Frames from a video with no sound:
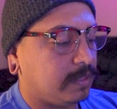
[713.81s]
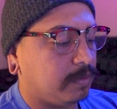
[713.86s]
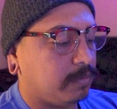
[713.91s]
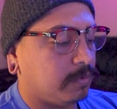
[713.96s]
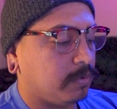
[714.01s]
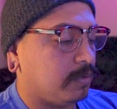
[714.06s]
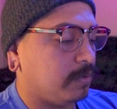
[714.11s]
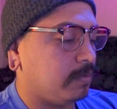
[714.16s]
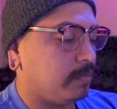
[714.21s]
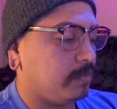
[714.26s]

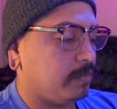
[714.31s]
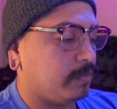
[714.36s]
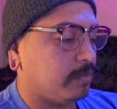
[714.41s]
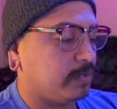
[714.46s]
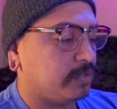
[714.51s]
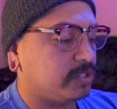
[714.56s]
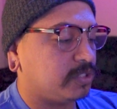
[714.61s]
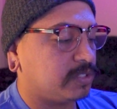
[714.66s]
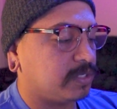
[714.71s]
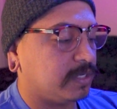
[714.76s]
then
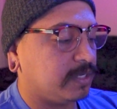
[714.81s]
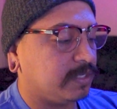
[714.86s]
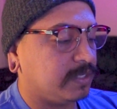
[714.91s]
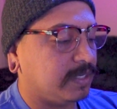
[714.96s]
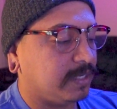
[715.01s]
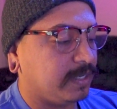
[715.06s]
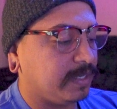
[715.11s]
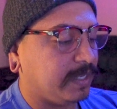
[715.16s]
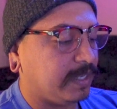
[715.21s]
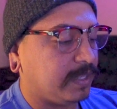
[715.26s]
we're just going to
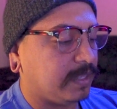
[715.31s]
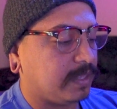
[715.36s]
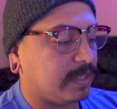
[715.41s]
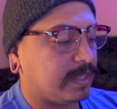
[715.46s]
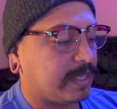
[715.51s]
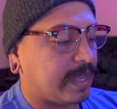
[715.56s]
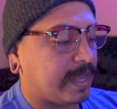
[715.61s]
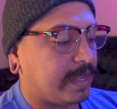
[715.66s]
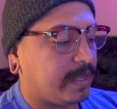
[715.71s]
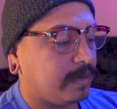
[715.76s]
delete
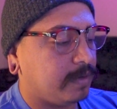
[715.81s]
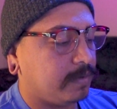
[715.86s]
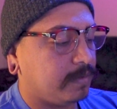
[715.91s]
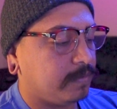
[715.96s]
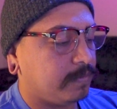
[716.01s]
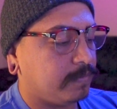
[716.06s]
that.